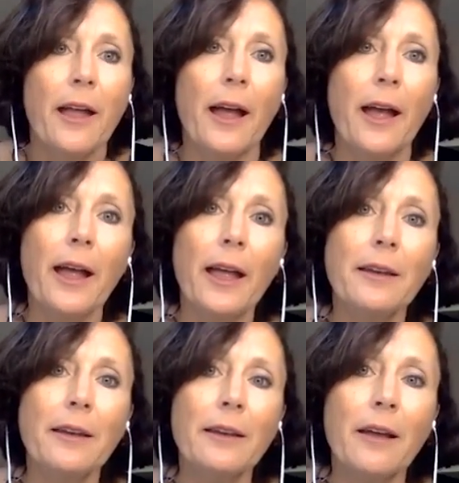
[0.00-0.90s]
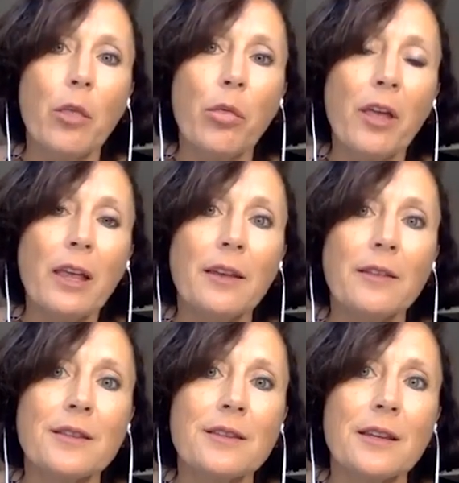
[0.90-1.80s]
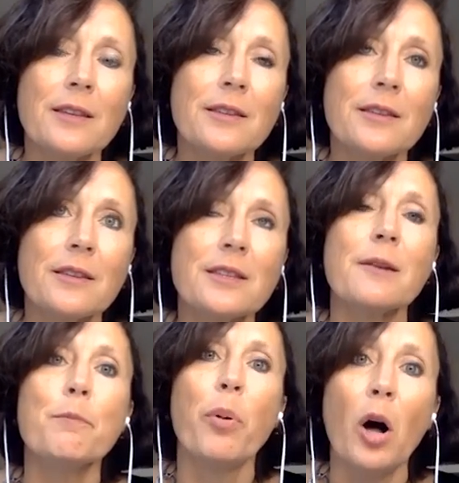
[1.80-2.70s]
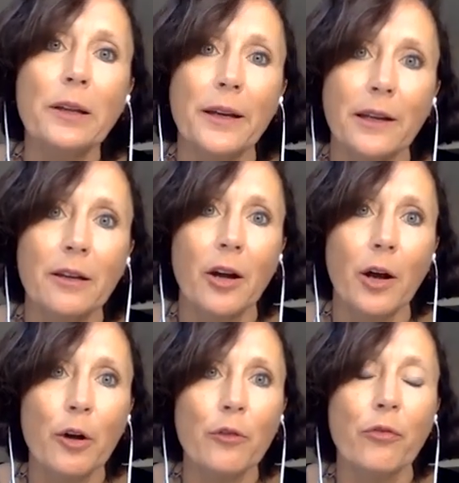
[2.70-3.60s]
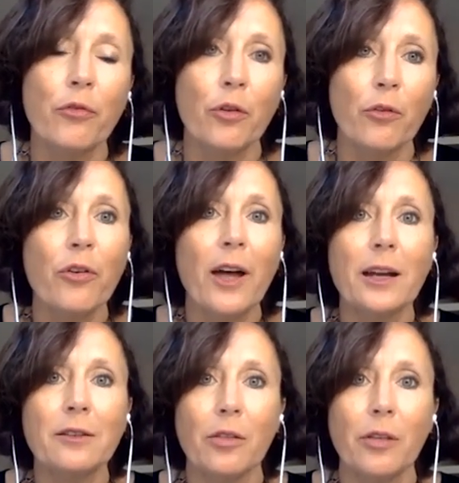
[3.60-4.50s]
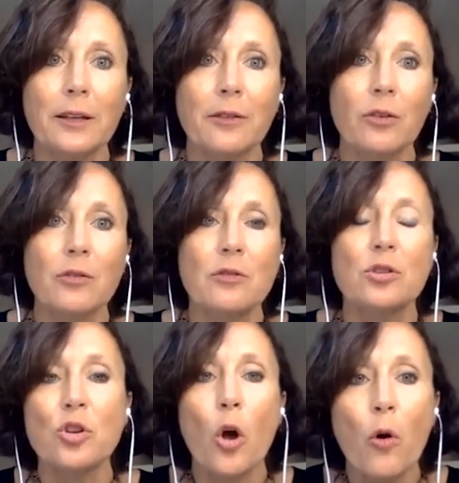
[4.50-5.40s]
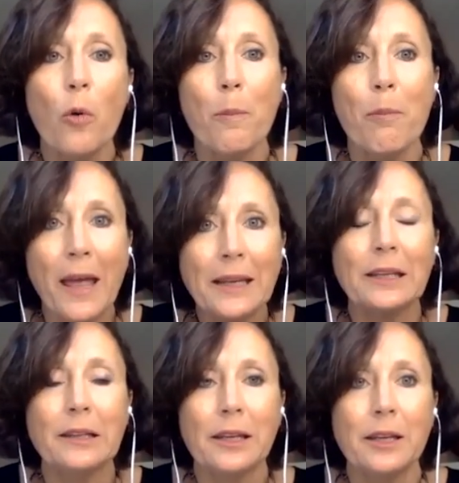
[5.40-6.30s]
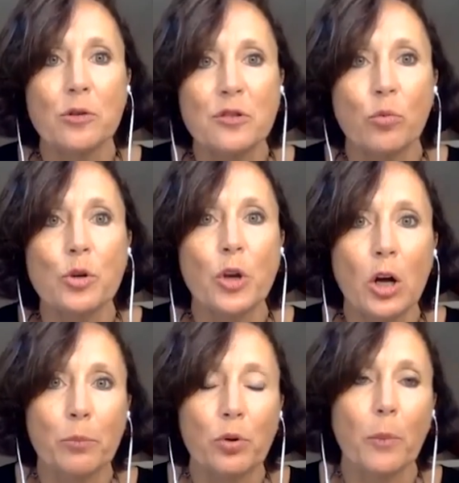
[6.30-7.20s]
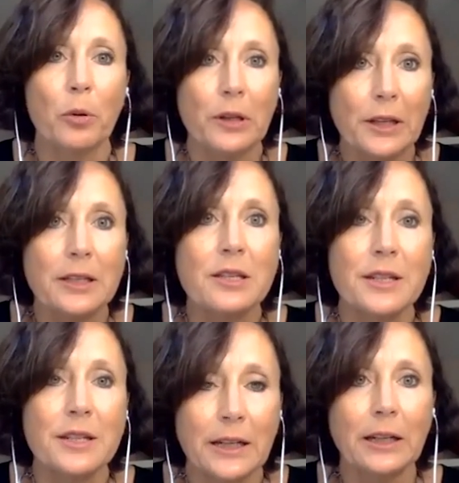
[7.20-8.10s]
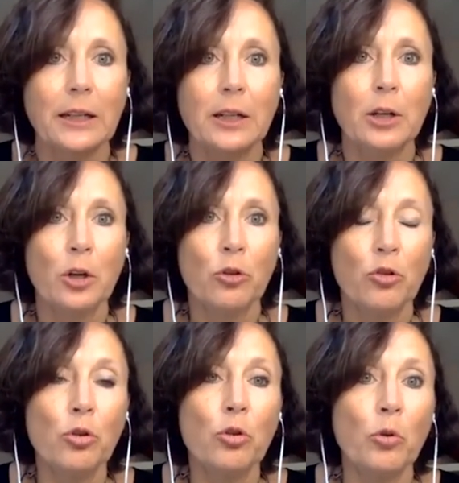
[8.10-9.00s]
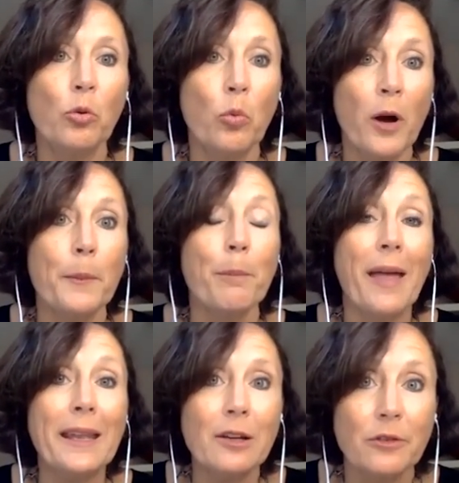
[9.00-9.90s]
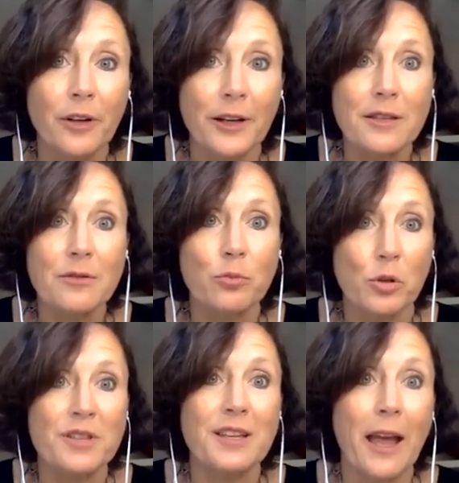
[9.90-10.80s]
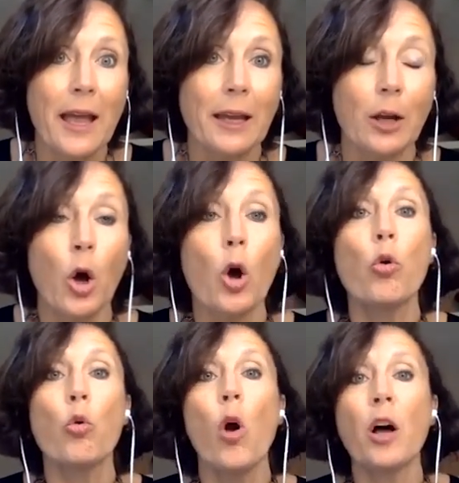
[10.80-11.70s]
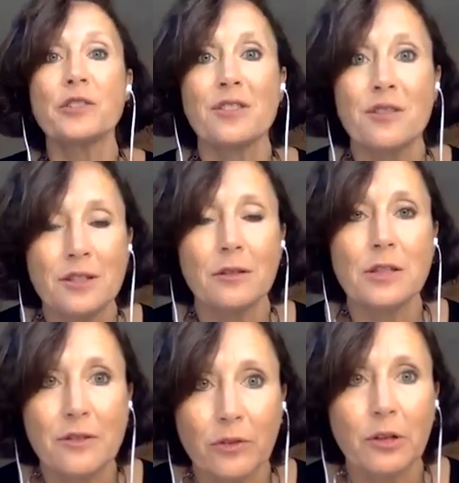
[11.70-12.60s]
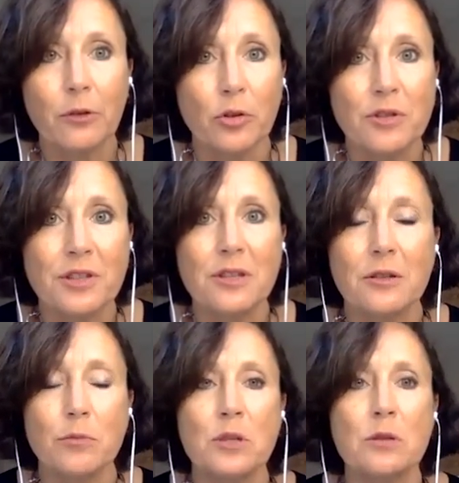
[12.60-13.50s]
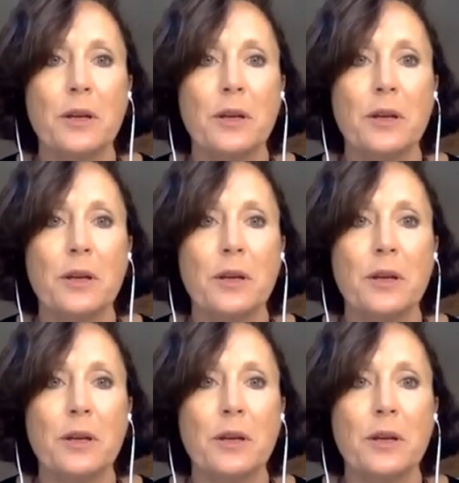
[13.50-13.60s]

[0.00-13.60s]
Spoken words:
And I think it's symbolic of the fact that so many leaders were not properly listening to what many of us were saying across the different systems